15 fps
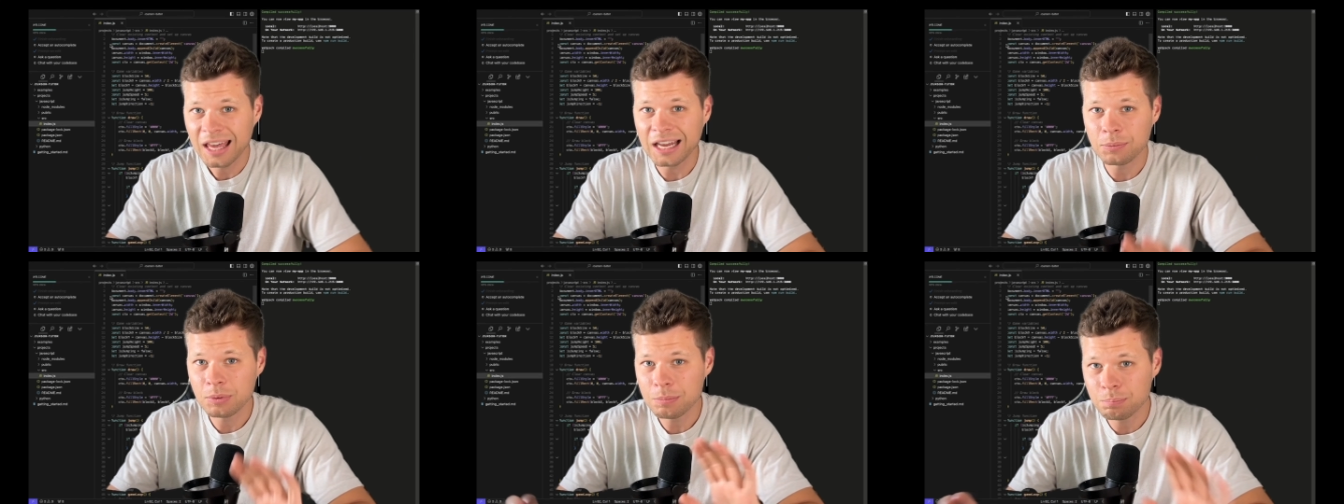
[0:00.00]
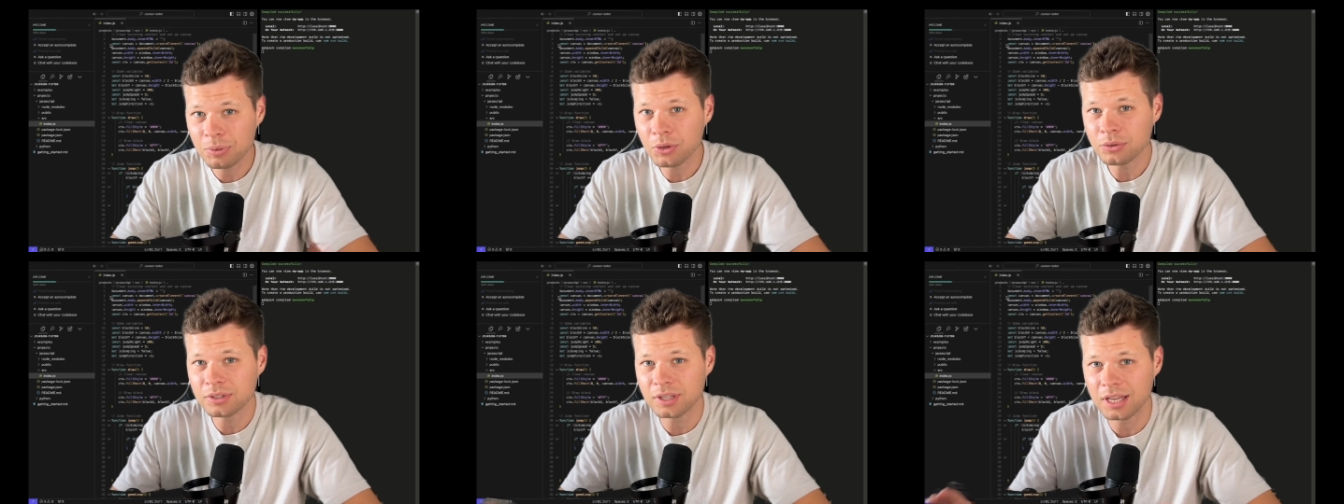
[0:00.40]
And we
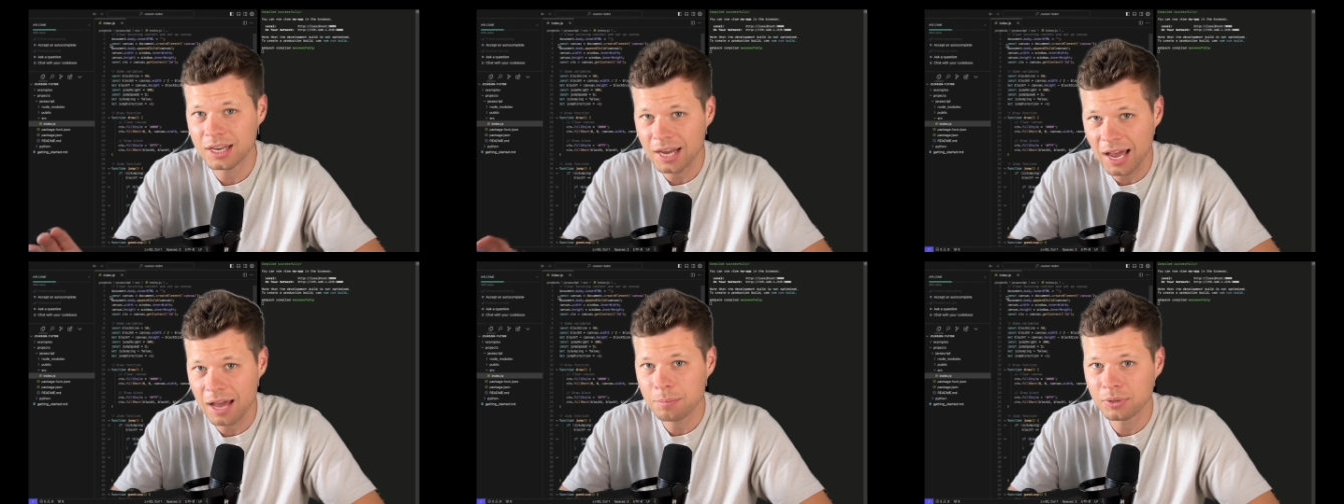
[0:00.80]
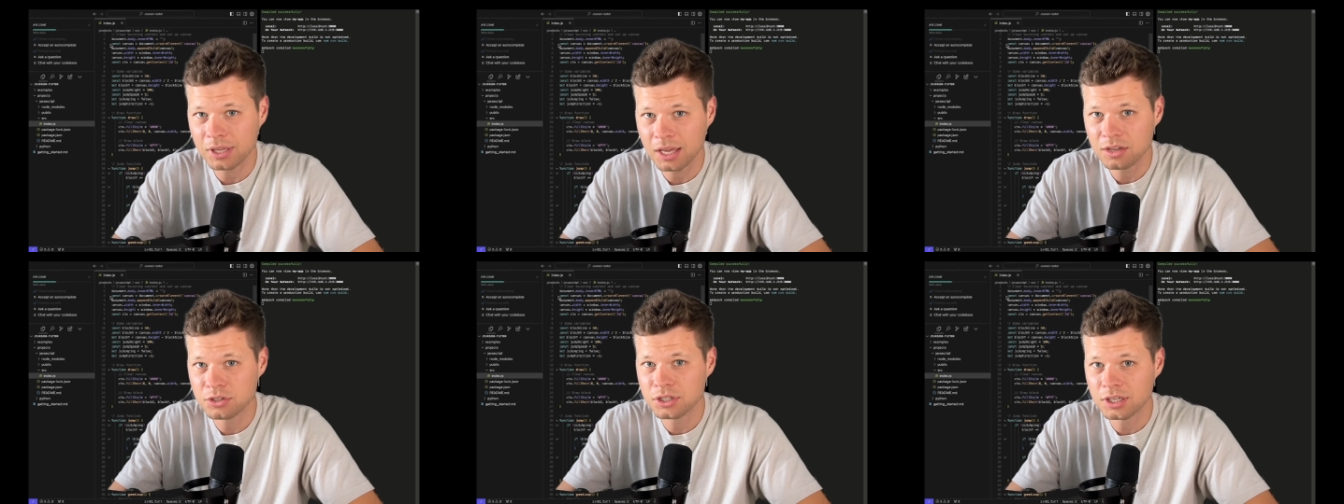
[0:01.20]
built an
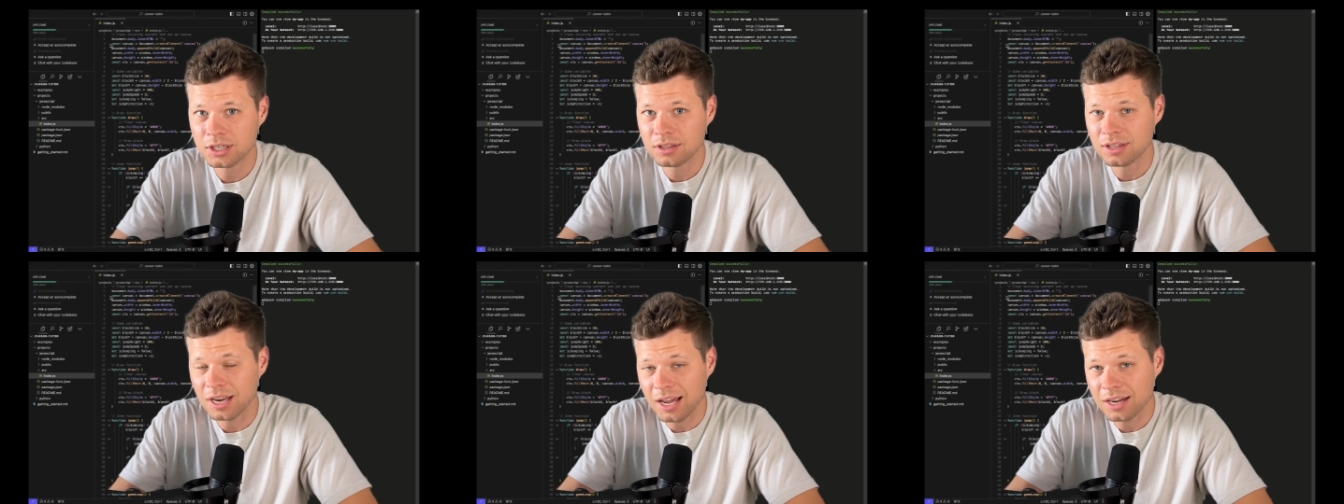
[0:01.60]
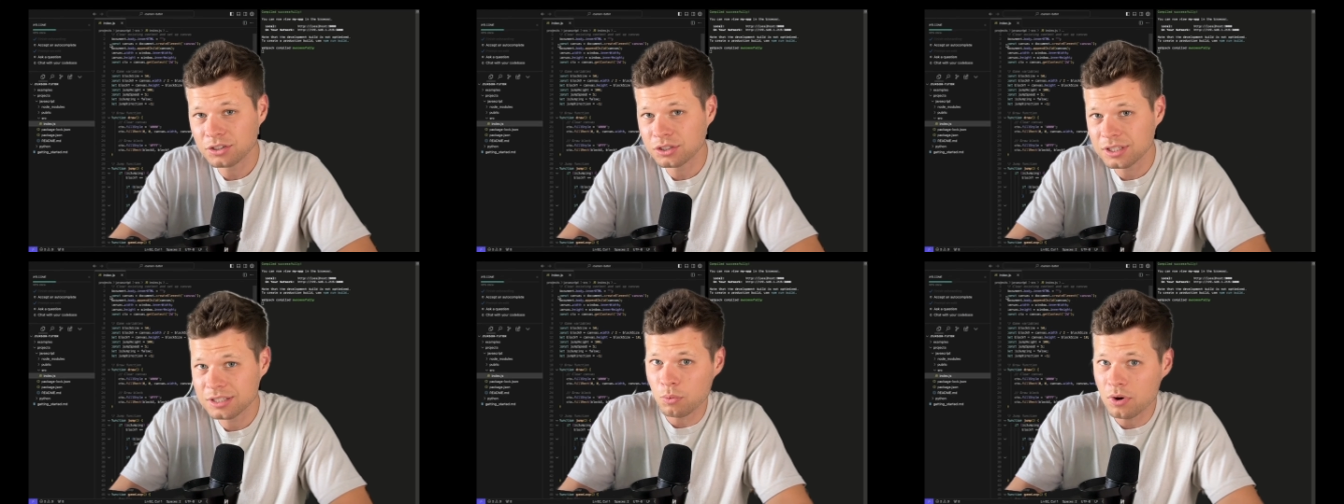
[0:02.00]
application that
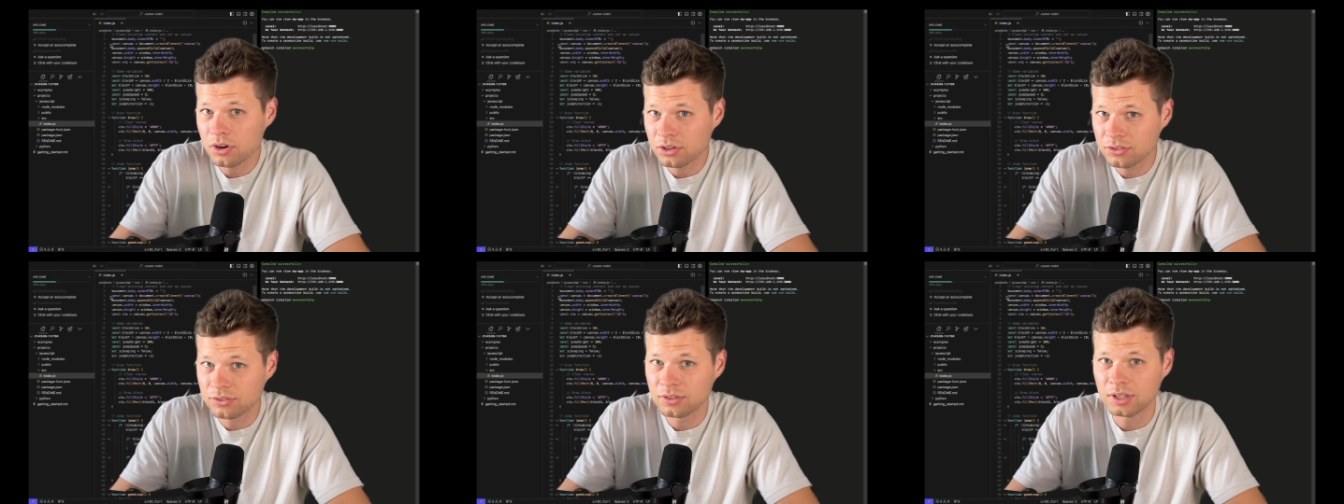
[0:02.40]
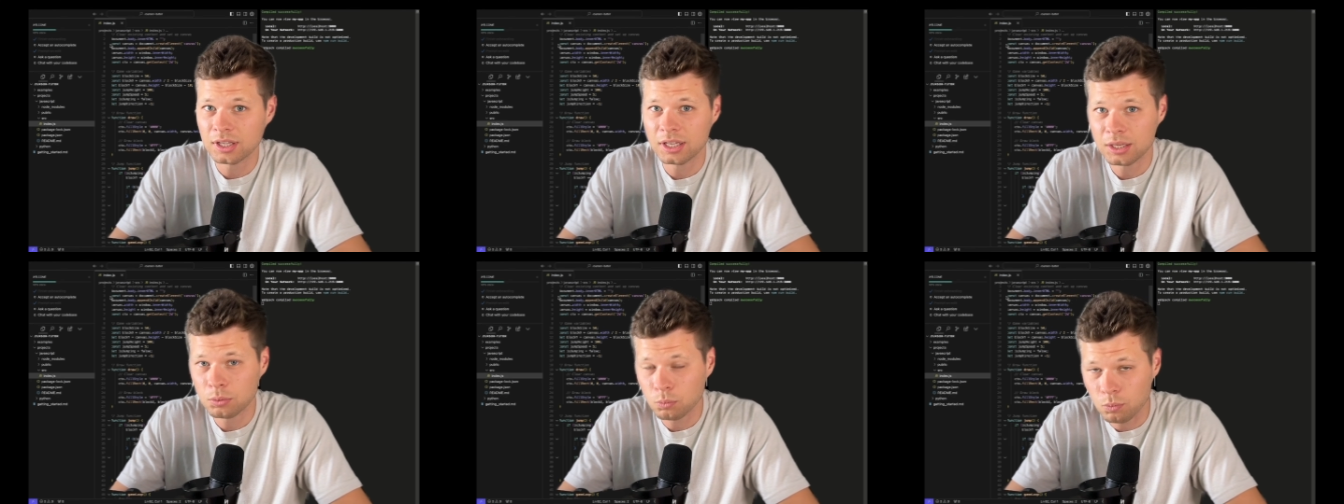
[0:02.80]
actually works
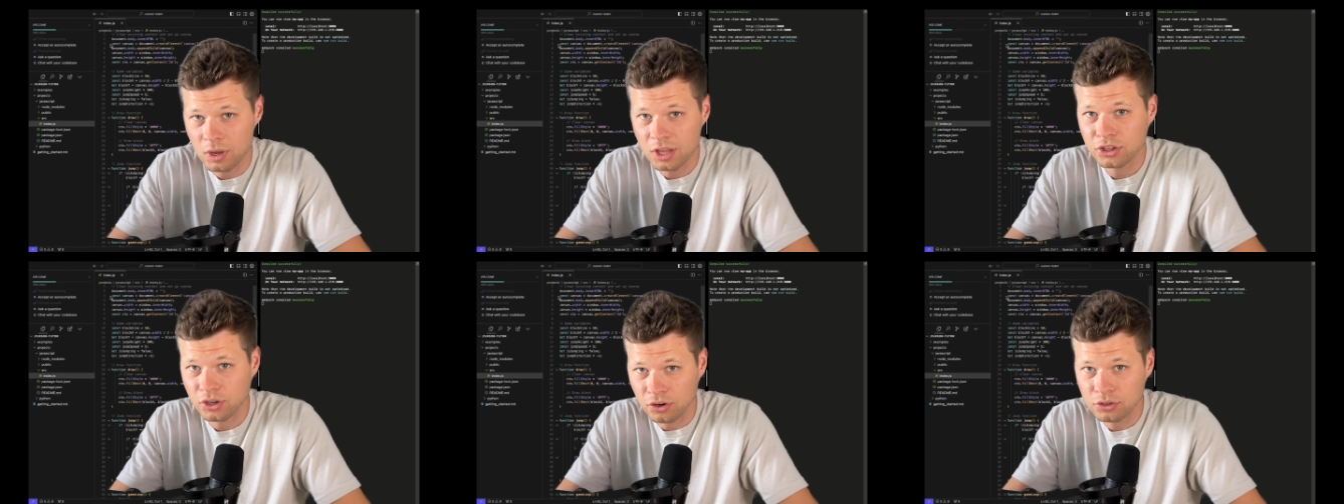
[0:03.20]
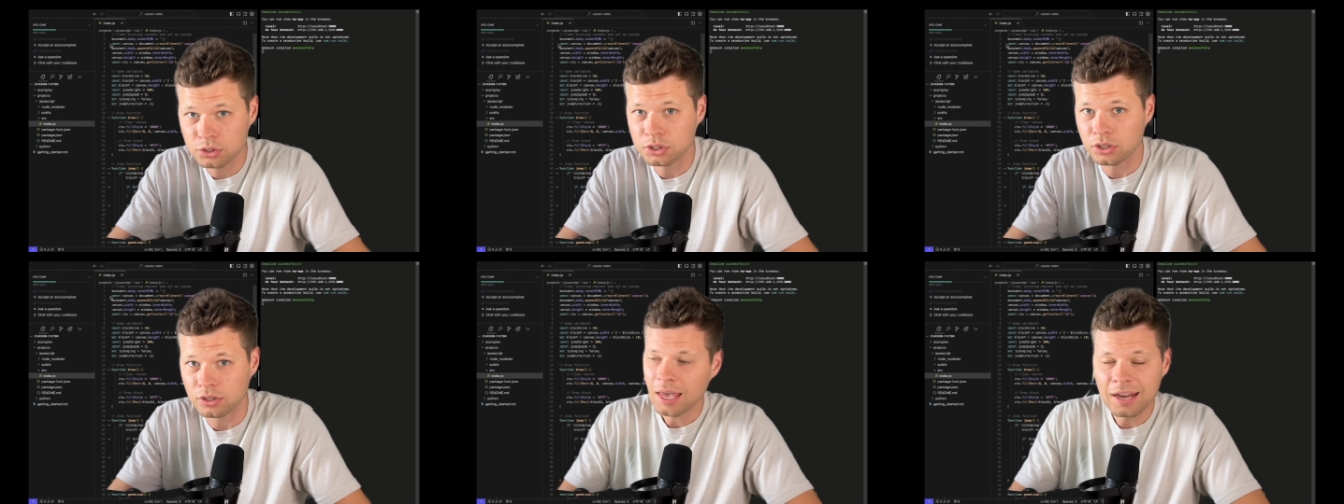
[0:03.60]
with cursor.